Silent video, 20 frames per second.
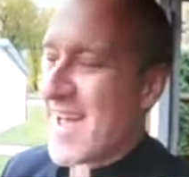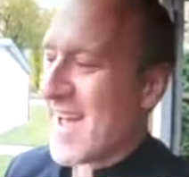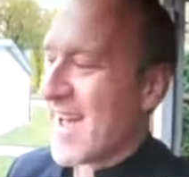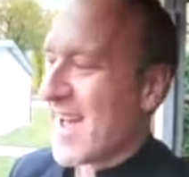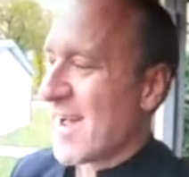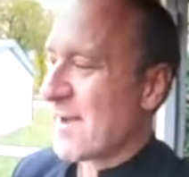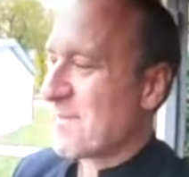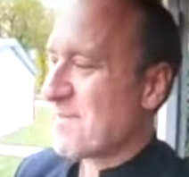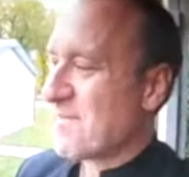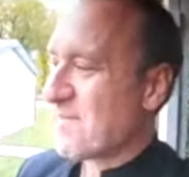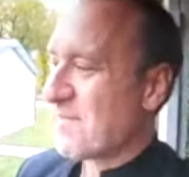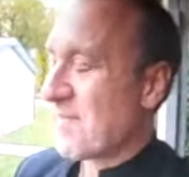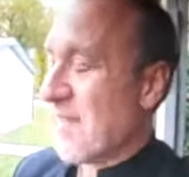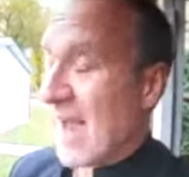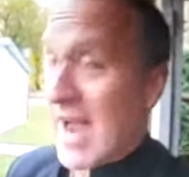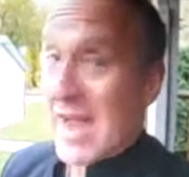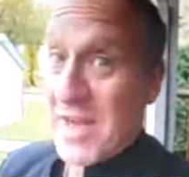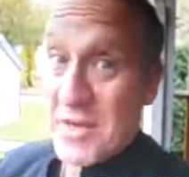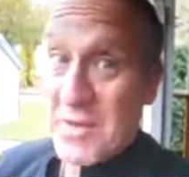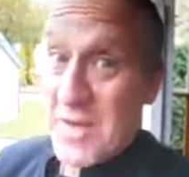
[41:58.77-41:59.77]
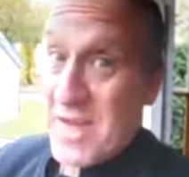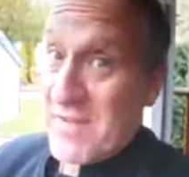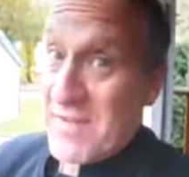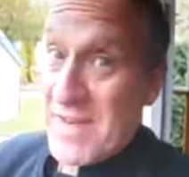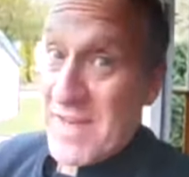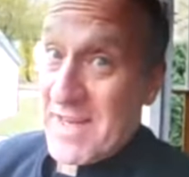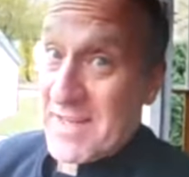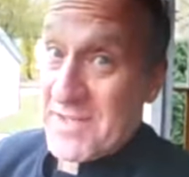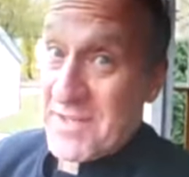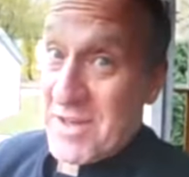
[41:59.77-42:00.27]
um, I don't have
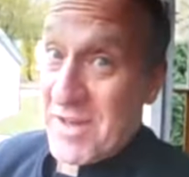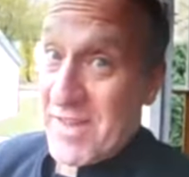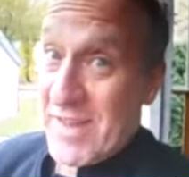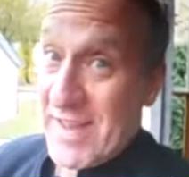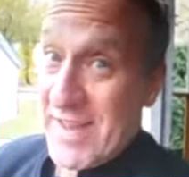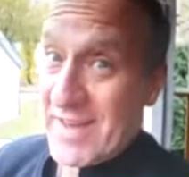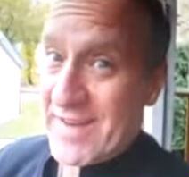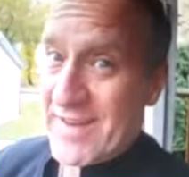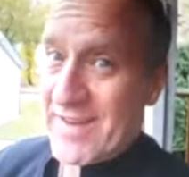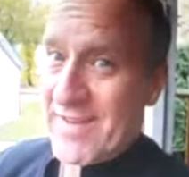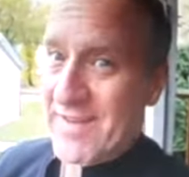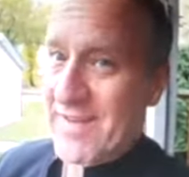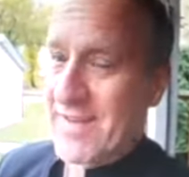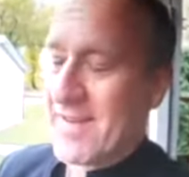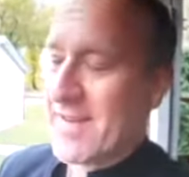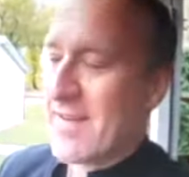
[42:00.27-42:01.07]
an answer to that.